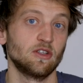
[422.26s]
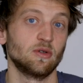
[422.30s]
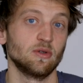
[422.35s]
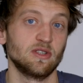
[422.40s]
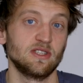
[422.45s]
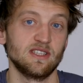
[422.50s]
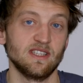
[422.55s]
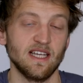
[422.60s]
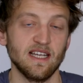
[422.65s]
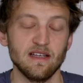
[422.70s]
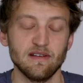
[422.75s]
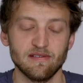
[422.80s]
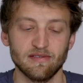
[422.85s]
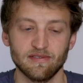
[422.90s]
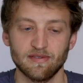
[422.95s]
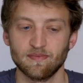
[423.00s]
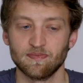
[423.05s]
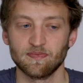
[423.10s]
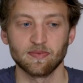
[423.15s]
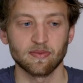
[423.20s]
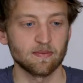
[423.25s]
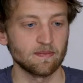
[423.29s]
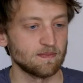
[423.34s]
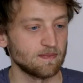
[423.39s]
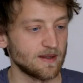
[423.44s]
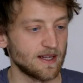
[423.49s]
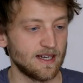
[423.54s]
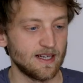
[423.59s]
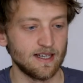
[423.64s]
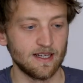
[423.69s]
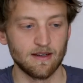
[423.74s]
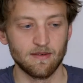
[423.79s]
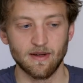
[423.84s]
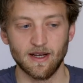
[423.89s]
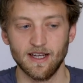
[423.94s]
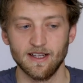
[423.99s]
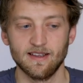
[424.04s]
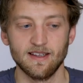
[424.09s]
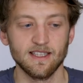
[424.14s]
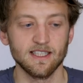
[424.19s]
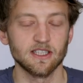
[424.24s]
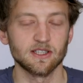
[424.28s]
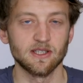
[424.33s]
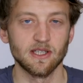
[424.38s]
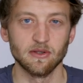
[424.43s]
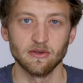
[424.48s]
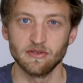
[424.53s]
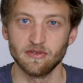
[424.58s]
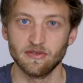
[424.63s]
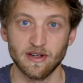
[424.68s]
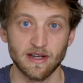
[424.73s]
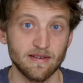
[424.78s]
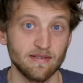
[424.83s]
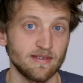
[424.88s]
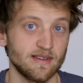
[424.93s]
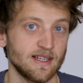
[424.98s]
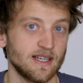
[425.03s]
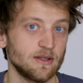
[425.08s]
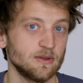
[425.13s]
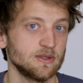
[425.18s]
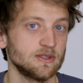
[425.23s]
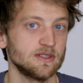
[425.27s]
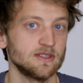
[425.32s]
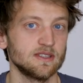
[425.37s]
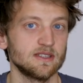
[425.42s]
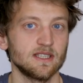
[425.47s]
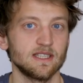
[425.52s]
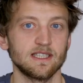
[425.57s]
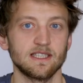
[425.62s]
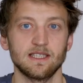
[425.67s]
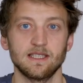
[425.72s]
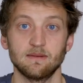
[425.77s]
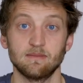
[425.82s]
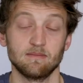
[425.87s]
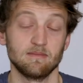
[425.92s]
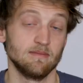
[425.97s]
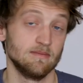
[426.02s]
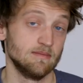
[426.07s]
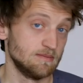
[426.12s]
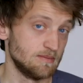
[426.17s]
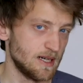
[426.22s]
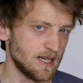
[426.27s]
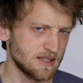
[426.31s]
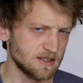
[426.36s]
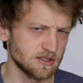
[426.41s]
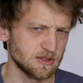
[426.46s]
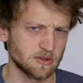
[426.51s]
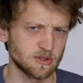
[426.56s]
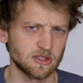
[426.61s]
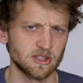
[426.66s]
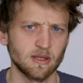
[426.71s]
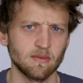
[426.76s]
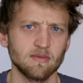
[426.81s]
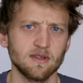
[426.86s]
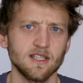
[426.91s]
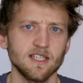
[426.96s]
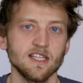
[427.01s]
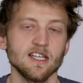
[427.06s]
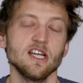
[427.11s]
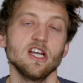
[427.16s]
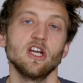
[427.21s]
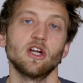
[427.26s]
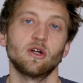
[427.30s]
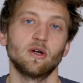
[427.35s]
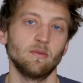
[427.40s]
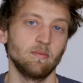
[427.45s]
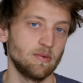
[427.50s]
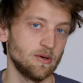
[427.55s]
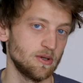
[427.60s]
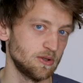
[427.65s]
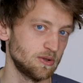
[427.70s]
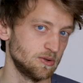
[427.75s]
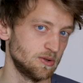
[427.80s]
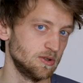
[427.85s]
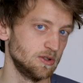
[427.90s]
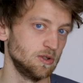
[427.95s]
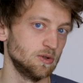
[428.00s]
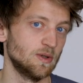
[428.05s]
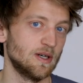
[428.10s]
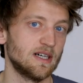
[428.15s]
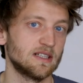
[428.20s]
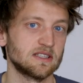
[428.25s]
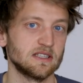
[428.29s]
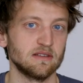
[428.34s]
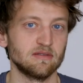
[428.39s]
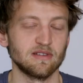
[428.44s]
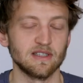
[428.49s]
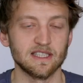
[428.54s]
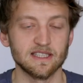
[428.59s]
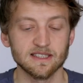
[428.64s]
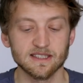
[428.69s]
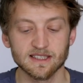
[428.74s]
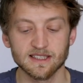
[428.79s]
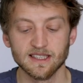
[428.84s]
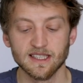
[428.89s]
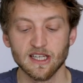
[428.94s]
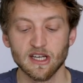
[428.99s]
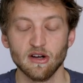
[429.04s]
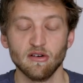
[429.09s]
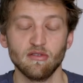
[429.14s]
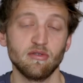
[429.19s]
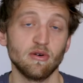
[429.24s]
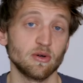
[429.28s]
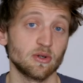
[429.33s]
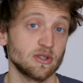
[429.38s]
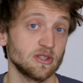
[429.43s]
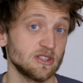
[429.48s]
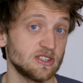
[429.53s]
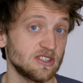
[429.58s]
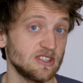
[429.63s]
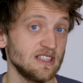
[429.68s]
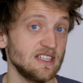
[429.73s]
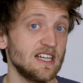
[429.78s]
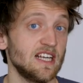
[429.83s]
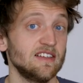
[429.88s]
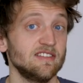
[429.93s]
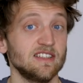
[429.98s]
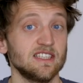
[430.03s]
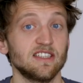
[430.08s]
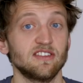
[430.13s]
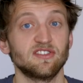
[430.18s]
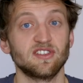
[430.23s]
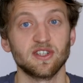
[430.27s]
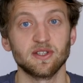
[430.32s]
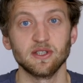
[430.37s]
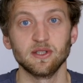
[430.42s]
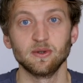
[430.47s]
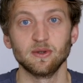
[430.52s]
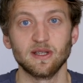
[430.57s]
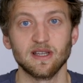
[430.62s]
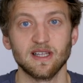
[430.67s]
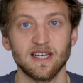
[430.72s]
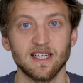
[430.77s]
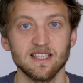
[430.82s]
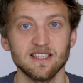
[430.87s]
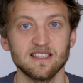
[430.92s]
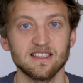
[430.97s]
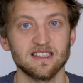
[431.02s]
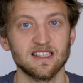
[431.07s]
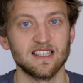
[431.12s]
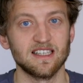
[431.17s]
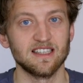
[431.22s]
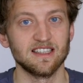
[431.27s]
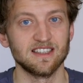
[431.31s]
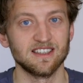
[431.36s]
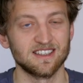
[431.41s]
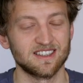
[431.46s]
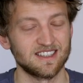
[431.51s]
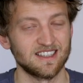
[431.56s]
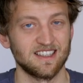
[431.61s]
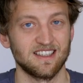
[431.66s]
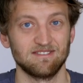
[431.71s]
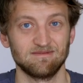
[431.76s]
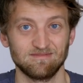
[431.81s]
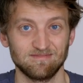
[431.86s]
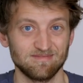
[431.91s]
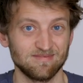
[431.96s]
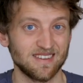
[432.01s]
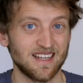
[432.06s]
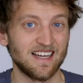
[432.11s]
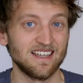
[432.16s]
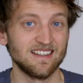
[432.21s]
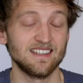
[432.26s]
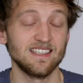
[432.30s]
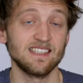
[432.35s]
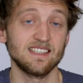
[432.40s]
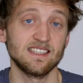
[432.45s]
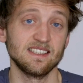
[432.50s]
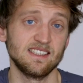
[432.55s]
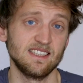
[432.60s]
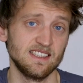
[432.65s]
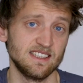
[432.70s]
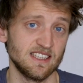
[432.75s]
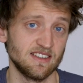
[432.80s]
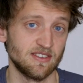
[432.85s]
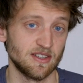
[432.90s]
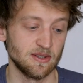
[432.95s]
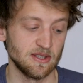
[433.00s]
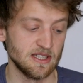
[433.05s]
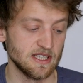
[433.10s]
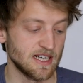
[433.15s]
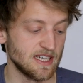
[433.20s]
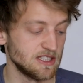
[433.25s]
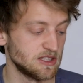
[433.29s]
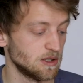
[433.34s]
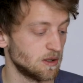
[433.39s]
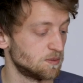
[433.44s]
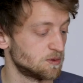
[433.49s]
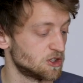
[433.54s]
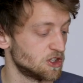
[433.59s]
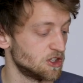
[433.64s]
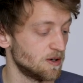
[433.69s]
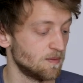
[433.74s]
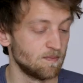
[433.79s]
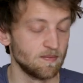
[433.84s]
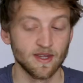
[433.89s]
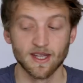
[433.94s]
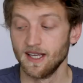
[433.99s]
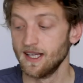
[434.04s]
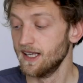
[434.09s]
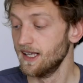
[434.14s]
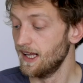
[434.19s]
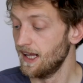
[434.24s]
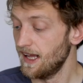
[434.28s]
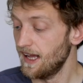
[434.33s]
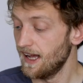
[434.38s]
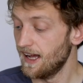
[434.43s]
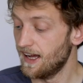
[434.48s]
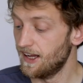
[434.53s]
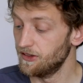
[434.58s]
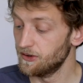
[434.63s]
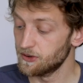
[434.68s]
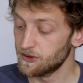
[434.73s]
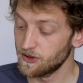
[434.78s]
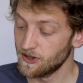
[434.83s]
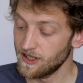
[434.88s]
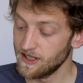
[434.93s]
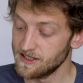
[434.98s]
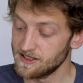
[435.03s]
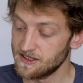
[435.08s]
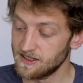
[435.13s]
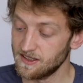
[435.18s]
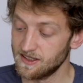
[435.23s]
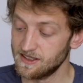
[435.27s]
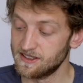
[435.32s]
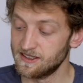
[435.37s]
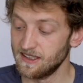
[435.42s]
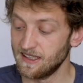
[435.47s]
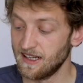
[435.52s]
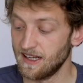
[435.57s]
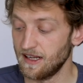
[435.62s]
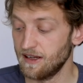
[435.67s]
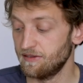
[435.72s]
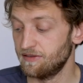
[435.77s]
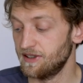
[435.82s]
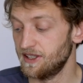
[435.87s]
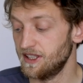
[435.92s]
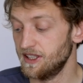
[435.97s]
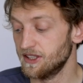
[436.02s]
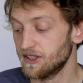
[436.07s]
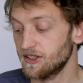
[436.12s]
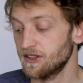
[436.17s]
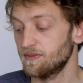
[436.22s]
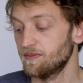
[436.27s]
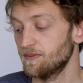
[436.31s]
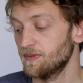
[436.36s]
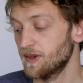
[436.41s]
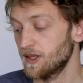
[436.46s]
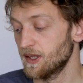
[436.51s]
could save I think around 5,000 bucks or something compared to the new RF lens for still having a very good lens, and I think this is a very nice option. Another lens that I still have here,